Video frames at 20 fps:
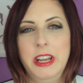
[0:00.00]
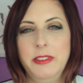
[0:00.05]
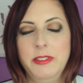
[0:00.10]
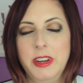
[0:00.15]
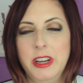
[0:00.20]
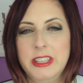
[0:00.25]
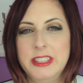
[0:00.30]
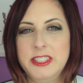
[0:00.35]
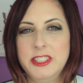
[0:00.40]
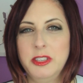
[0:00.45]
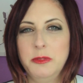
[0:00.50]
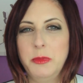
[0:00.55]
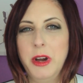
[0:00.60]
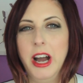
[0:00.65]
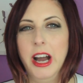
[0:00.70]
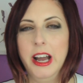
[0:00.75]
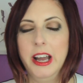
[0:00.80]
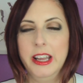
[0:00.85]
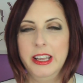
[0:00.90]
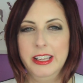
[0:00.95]
I've got some
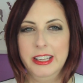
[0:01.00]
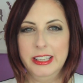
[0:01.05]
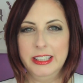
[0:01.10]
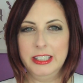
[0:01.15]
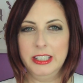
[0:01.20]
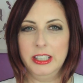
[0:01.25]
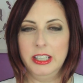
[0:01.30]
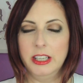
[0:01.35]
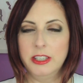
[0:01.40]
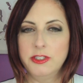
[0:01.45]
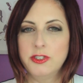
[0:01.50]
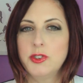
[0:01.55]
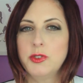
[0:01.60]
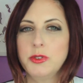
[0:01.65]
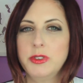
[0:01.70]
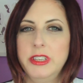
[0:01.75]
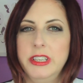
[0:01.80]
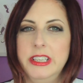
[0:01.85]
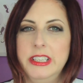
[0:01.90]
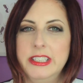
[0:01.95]
high-end
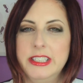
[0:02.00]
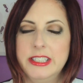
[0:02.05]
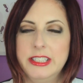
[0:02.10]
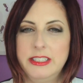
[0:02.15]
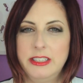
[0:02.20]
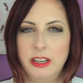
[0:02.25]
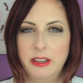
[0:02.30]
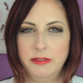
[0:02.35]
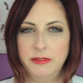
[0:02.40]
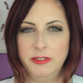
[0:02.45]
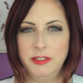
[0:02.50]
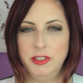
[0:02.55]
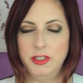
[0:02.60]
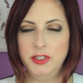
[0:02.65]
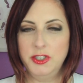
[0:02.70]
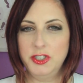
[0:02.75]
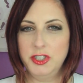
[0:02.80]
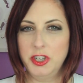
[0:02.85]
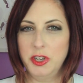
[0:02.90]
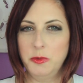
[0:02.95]
luxury stuff to
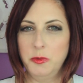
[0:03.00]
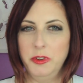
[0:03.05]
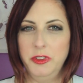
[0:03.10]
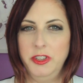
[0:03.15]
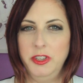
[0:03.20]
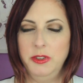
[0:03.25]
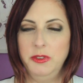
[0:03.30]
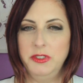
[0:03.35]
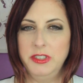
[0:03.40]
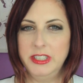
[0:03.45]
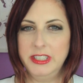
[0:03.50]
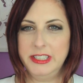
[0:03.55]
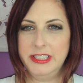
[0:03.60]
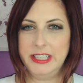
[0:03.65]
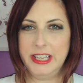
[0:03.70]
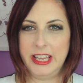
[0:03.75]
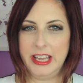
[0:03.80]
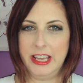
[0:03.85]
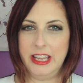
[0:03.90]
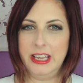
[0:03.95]
share with you
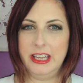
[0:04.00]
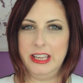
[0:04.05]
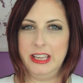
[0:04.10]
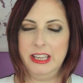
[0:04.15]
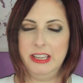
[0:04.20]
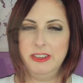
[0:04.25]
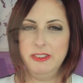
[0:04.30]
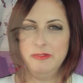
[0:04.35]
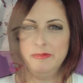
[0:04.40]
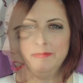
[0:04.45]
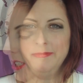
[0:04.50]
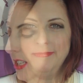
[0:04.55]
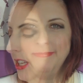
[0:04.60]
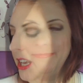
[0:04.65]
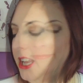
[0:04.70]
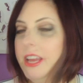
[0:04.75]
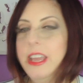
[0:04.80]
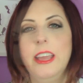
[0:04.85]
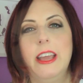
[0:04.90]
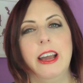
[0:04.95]
today.
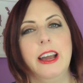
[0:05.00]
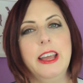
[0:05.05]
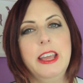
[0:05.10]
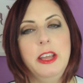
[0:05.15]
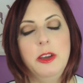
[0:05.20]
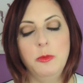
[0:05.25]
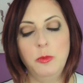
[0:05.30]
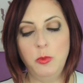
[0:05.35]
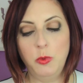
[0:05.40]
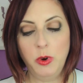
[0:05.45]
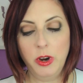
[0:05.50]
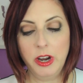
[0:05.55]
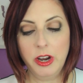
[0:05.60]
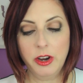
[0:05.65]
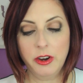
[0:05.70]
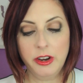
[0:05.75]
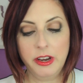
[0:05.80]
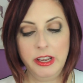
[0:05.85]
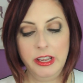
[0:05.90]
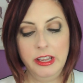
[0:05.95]
Today I am
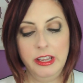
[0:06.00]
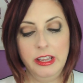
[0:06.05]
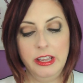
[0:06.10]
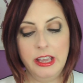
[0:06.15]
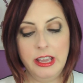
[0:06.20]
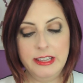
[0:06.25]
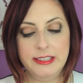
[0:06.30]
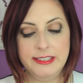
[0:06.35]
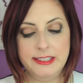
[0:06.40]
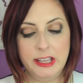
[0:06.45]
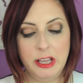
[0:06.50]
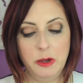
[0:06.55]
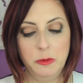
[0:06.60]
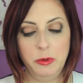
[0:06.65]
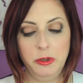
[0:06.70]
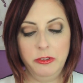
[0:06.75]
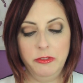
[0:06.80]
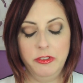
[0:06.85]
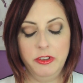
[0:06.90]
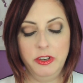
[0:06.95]
wearing a
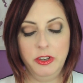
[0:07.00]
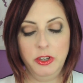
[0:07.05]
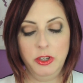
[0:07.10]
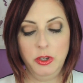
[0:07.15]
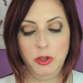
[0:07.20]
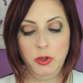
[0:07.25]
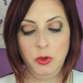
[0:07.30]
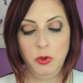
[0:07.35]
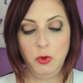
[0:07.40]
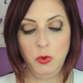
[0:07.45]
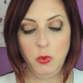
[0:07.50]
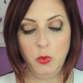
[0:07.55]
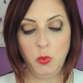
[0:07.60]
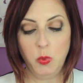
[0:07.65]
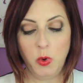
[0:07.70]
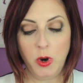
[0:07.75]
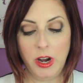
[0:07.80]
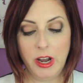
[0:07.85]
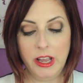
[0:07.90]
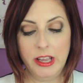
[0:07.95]
sample of the new
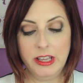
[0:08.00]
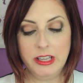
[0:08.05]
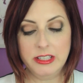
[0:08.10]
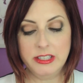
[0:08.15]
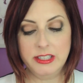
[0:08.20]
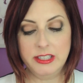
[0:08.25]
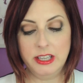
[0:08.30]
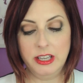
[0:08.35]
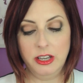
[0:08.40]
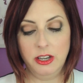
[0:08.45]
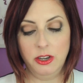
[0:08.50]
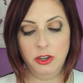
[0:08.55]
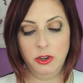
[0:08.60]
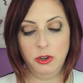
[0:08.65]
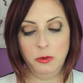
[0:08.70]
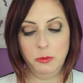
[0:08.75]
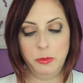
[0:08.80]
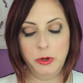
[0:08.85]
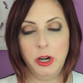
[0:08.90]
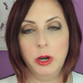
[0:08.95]

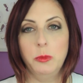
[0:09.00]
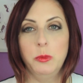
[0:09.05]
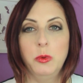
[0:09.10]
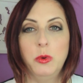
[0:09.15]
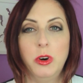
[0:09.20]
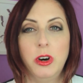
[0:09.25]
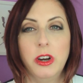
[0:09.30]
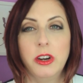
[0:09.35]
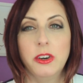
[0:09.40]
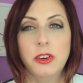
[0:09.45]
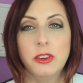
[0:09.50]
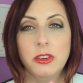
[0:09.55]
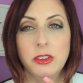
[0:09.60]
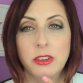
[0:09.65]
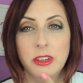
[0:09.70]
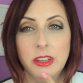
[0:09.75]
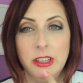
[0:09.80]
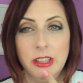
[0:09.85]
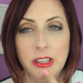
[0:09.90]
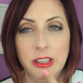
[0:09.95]
YSL Pop
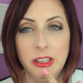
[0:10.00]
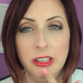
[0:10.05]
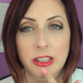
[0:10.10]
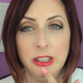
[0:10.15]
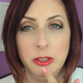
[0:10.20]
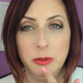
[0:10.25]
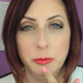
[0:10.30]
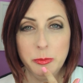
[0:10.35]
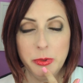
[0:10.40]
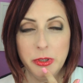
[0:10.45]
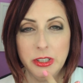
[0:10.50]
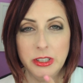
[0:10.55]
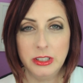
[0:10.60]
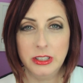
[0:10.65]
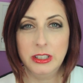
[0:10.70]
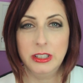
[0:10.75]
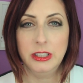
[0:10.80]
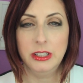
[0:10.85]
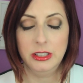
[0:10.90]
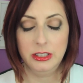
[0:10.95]
Water lip
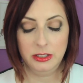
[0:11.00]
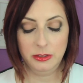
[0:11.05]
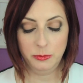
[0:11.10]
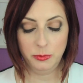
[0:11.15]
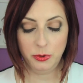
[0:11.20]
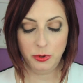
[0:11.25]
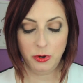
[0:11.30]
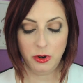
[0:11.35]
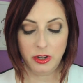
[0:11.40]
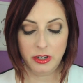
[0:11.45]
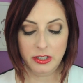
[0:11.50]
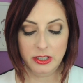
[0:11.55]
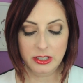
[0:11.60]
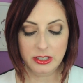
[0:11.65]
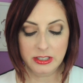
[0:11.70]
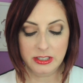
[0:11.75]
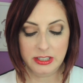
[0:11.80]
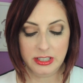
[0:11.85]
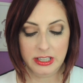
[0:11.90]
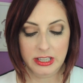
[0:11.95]

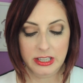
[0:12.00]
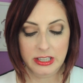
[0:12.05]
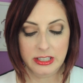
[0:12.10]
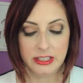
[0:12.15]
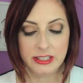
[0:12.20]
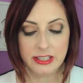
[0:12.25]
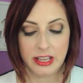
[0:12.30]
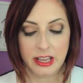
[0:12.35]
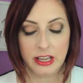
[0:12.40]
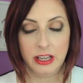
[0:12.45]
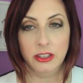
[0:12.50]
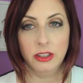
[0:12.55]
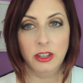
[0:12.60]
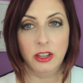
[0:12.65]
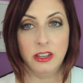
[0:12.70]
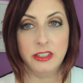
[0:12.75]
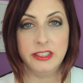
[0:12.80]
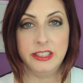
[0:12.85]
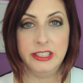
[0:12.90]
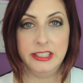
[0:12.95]
product. It is a
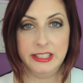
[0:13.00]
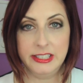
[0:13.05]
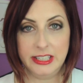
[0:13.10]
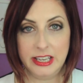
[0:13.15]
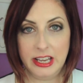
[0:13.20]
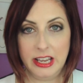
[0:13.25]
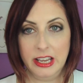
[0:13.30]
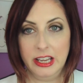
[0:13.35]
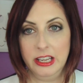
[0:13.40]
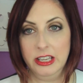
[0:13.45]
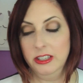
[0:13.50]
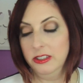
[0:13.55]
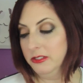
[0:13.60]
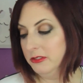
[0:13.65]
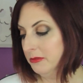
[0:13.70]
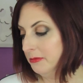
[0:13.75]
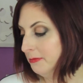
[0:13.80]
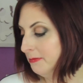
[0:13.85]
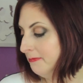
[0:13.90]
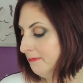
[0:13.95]
glossy stain.